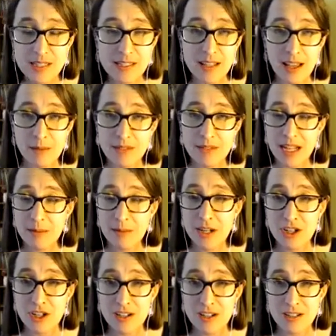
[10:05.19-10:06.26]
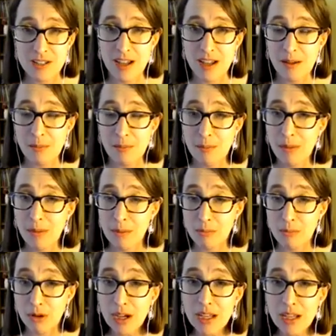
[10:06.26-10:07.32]
Um, Dan mentioned um, my
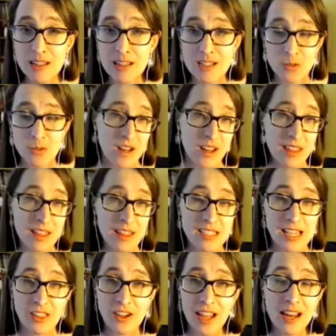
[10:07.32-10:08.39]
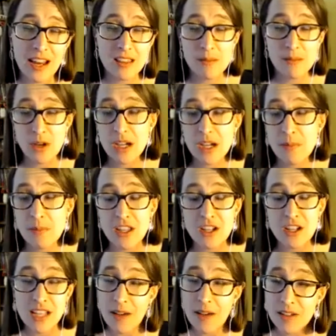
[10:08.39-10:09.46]
book, and this is one of the things I look at in the book, but there's
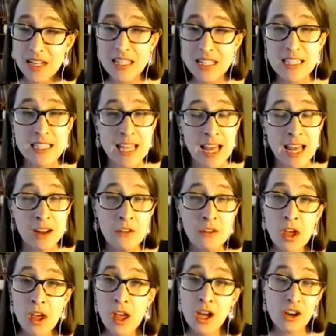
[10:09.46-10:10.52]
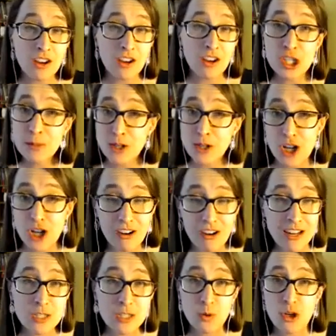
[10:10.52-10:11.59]
evidence that congressional majorities
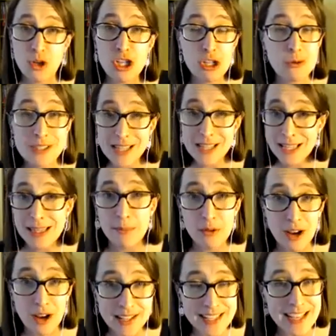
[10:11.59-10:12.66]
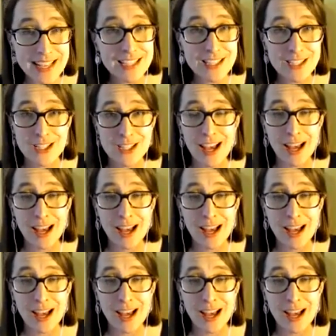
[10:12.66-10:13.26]
were using the process um,